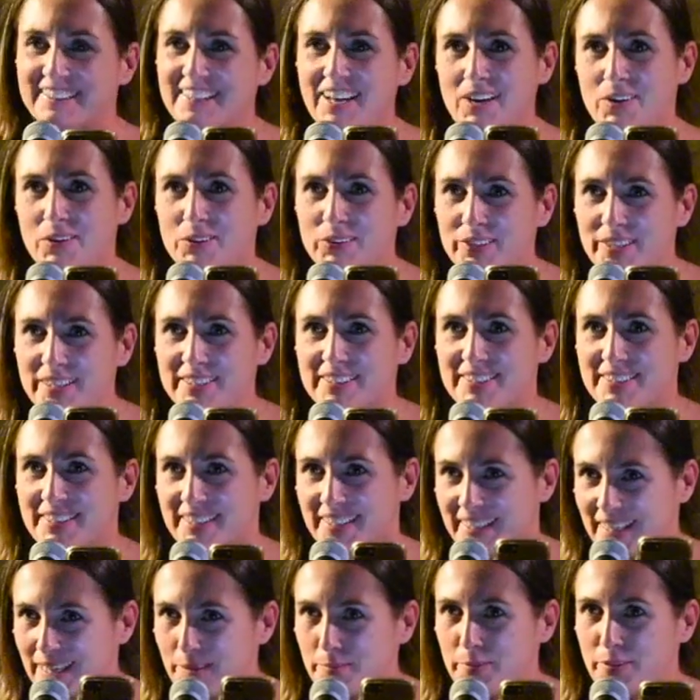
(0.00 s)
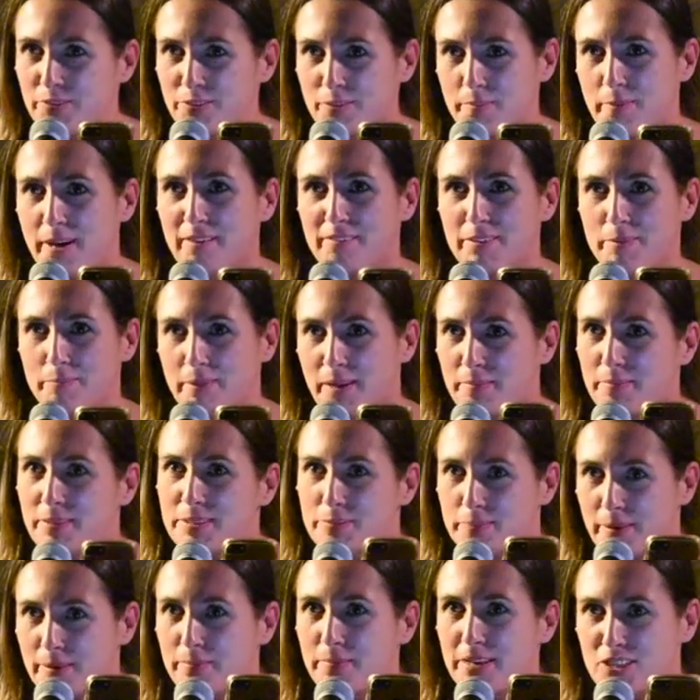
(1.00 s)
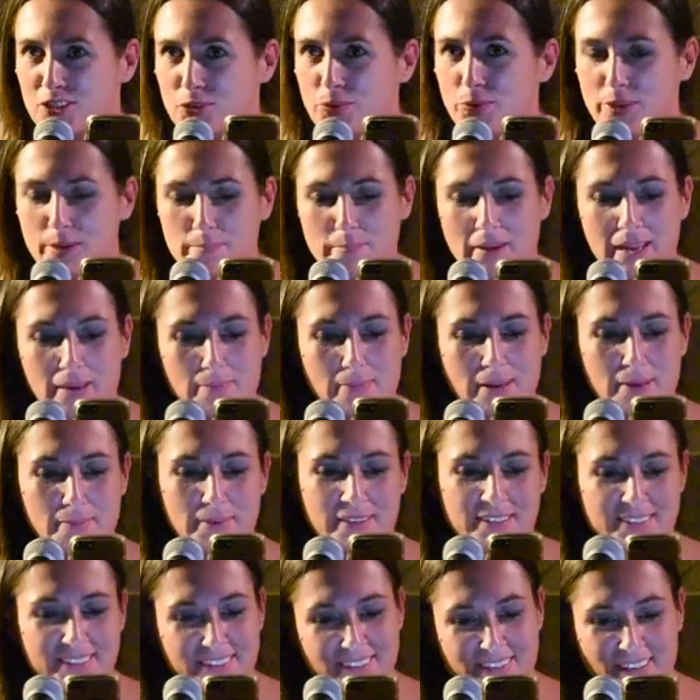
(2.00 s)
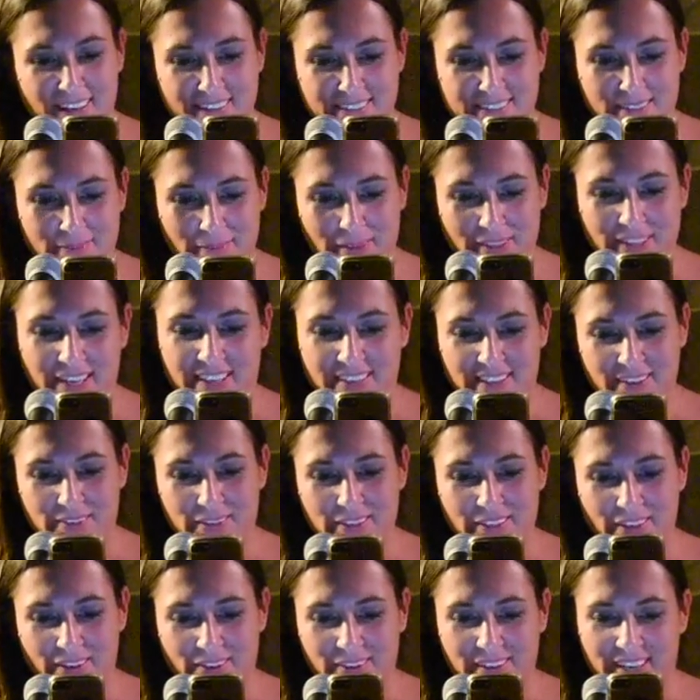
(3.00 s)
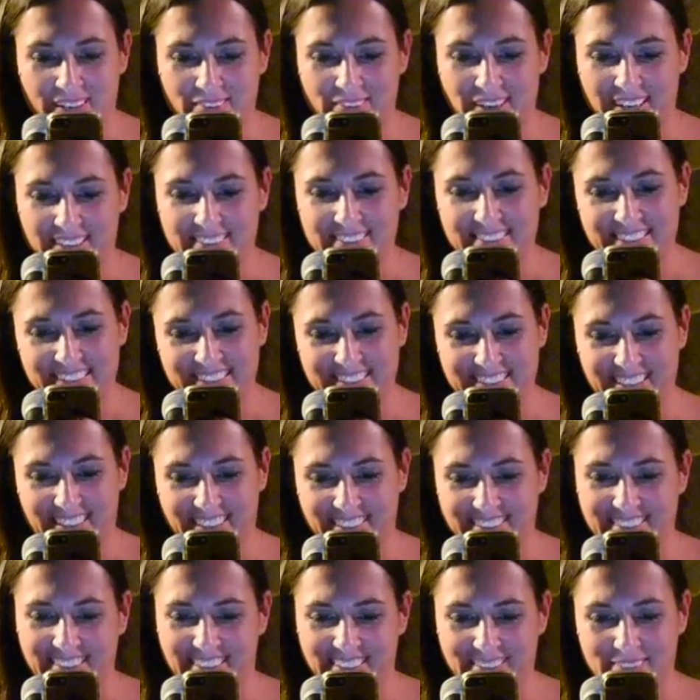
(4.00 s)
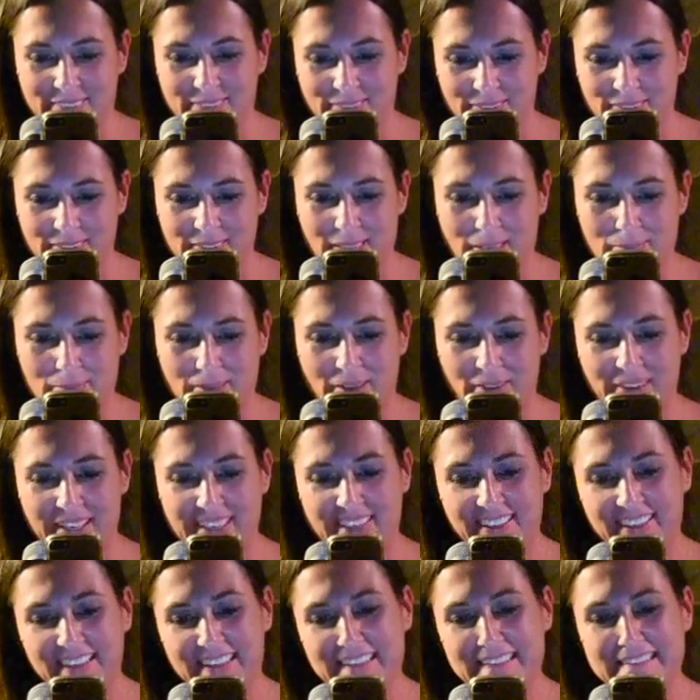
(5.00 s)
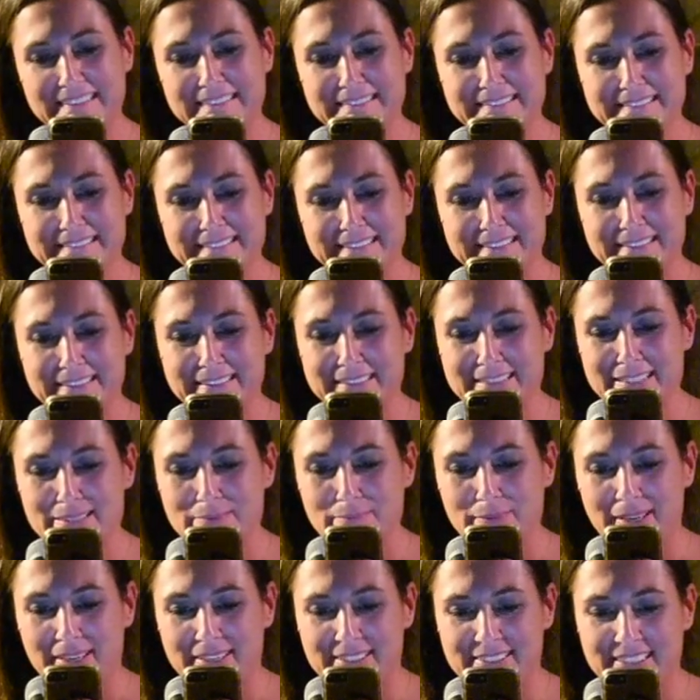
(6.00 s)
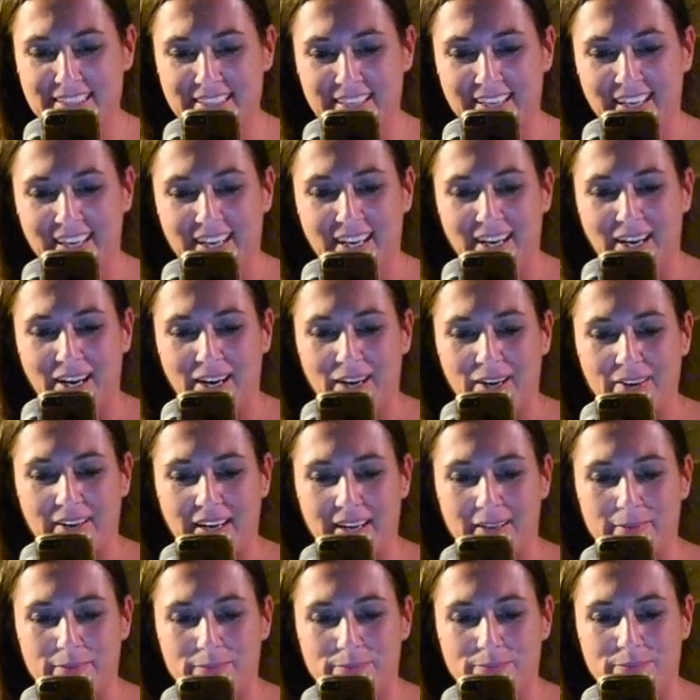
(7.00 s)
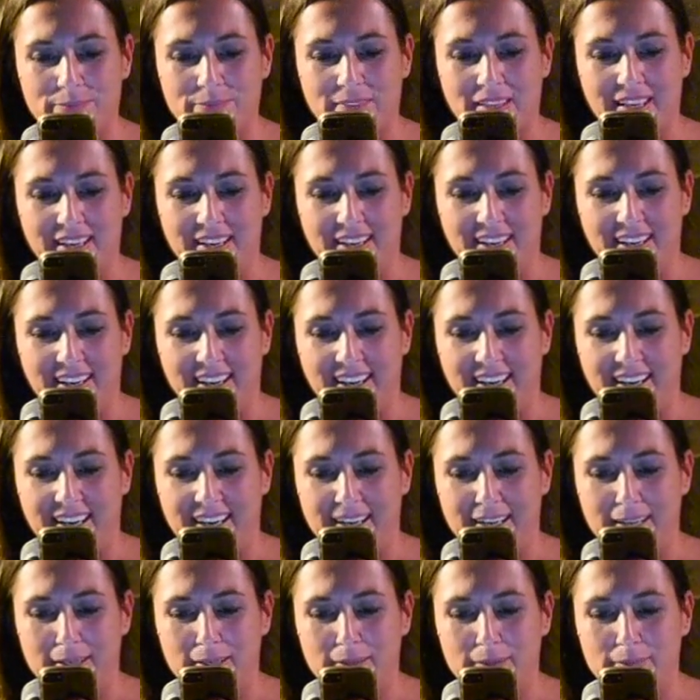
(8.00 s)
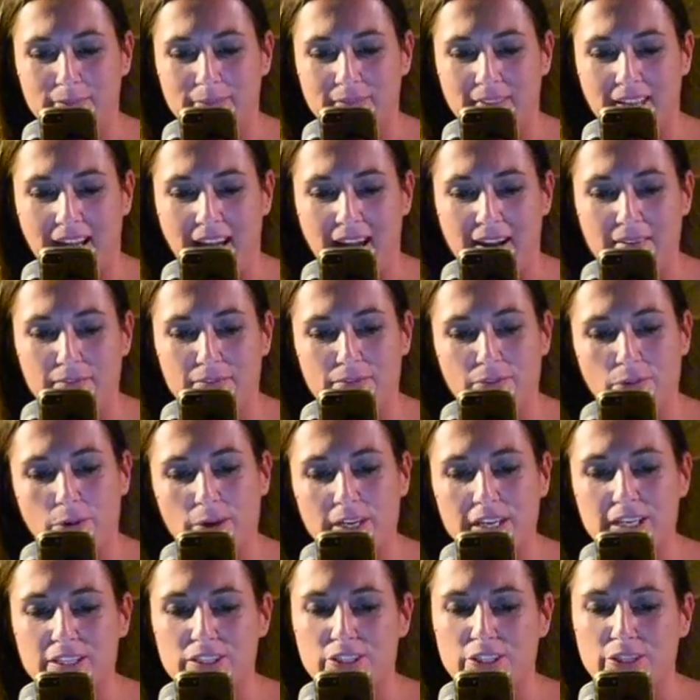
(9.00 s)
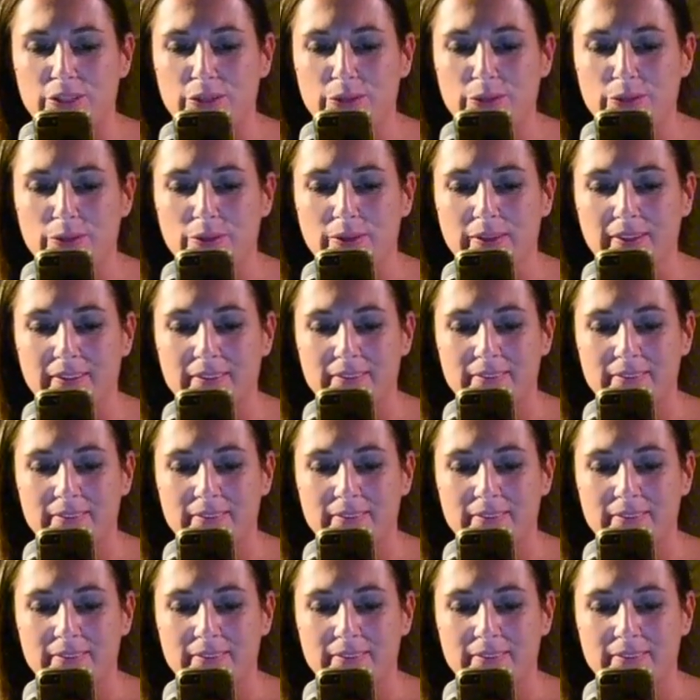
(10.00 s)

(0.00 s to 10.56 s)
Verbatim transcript: Not only does it keep you from having babies, but it makes you want to make babies. It's awesome. Okay, there we go. Okay, great. Okay, oh, okay. We'll keep going. Oh, it's embarrassing. All right. Um, at 42,